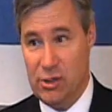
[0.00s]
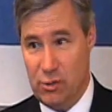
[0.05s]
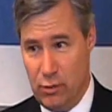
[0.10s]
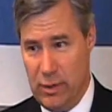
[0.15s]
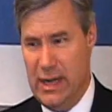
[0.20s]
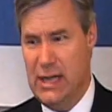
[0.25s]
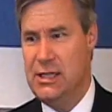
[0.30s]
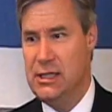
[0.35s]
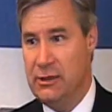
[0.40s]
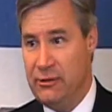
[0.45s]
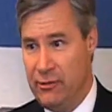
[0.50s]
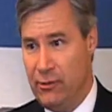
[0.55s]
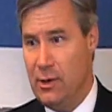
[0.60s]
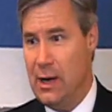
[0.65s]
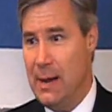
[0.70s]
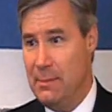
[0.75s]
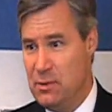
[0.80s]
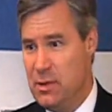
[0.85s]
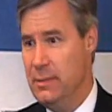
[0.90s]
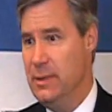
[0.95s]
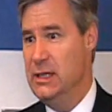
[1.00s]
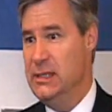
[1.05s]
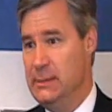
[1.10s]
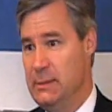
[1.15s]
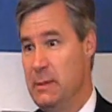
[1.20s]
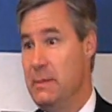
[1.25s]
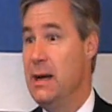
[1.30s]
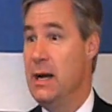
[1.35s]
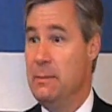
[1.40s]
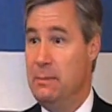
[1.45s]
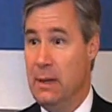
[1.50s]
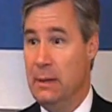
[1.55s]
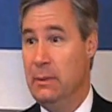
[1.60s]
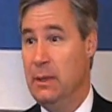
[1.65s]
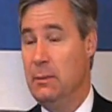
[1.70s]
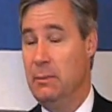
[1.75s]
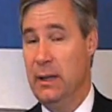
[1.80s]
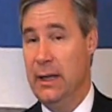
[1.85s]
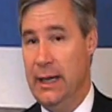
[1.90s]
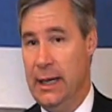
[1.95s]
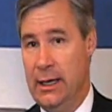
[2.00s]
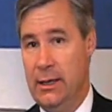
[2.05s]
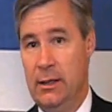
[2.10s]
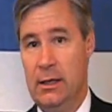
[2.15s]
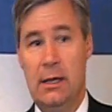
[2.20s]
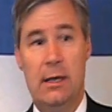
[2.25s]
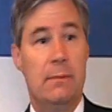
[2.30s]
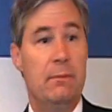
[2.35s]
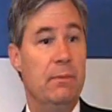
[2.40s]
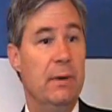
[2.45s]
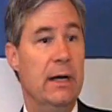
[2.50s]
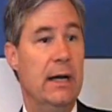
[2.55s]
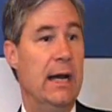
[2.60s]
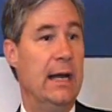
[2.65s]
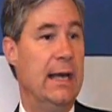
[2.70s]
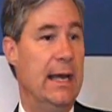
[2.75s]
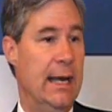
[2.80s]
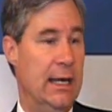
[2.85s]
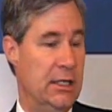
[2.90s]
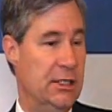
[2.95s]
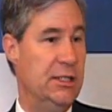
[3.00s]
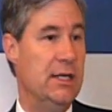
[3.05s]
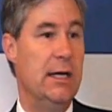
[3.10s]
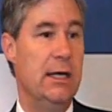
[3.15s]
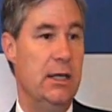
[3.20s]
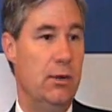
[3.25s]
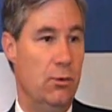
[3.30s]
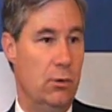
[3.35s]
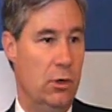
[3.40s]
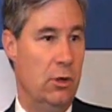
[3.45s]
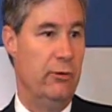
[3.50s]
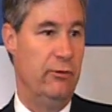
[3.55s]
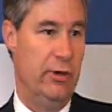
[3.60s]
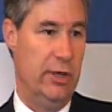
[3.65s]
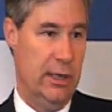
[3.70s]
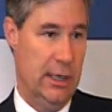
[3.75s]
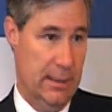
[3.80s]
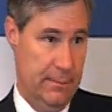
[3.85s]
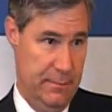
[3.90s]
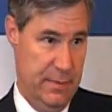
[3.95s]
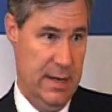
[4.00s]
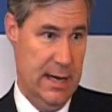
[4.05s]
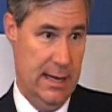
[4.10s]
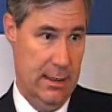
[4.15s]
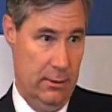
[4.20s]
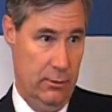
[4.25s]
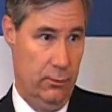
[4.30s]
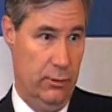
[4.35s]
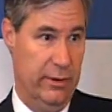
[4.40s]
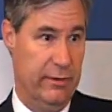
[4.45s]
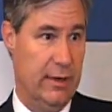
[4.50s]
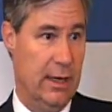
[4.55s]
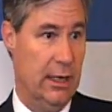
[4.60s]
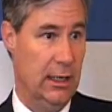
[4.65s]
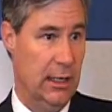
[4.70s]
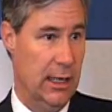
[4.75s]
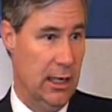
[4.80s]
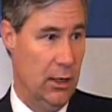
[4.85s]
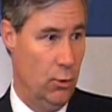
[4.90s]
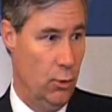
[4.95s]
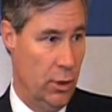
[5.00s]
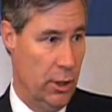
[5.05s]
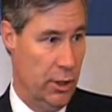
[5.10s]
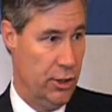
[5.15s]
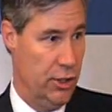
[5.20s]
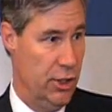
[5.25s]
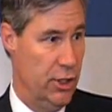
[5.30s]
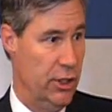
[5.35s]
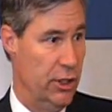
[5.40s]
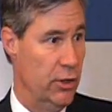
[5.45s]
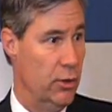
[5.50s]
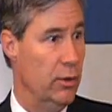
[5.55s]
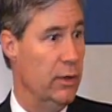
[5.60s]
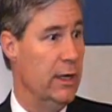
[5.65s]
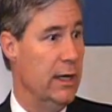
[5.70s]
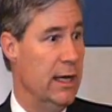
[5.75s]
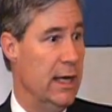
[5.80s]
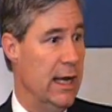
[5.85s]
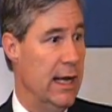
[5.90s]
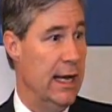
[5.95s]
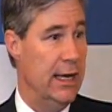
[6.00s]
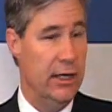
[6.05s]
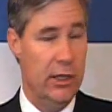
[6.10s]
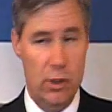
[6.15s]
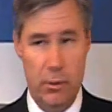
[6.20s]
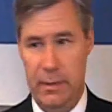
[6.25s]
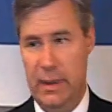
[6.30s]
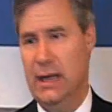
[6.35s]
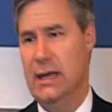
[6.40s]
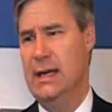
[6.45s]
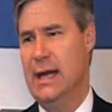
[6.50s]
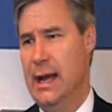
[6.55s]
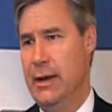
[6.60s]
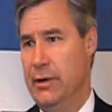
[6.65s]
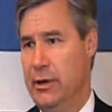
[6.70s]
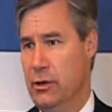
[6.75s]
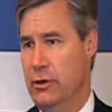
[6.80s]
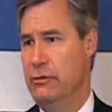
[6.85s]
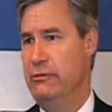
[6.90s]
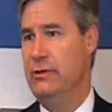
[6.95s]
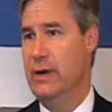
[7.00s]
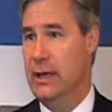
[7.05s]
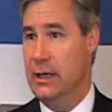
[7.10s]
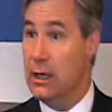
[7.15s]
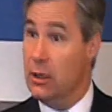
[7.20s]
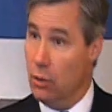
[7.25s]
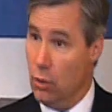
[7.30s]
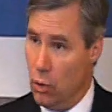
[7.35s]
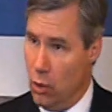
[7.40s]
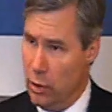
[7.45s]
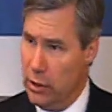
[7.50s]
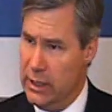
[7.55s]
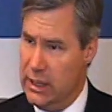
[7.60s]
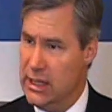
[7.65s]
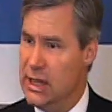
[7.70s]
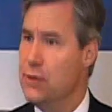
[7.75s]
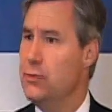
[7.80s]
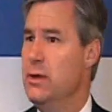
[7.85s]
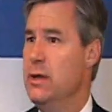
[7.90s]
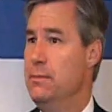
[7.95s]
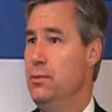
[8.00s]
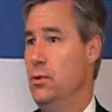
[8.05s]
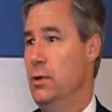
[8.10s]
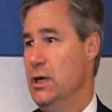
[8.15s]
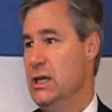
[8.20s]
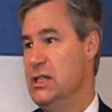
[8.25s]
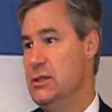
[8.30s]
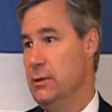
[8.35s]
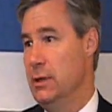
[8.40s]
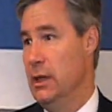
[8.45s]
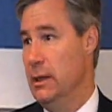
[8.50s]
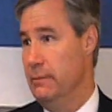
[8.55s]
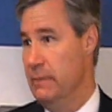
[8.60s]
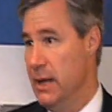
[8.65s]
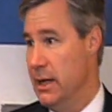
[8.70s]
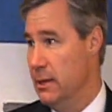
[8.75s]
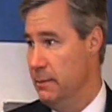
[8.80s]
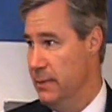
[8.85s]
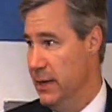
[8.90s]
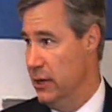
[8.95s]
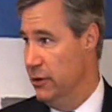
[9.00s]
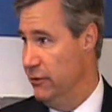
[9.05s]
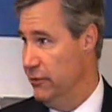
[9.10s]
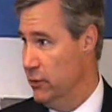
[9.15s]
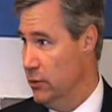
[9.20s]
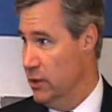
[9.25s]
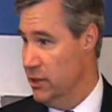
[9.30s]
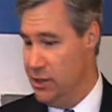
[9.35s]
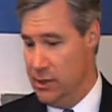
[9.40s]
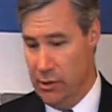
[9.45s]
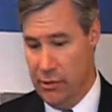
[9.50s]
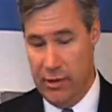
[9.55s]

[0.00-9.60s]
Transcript: reason for optimism about a public plan, but I can't say that we're over the hump yet. We've got a lot of work to do, and you being down here to fight on all these 3 points will help make it better for us. So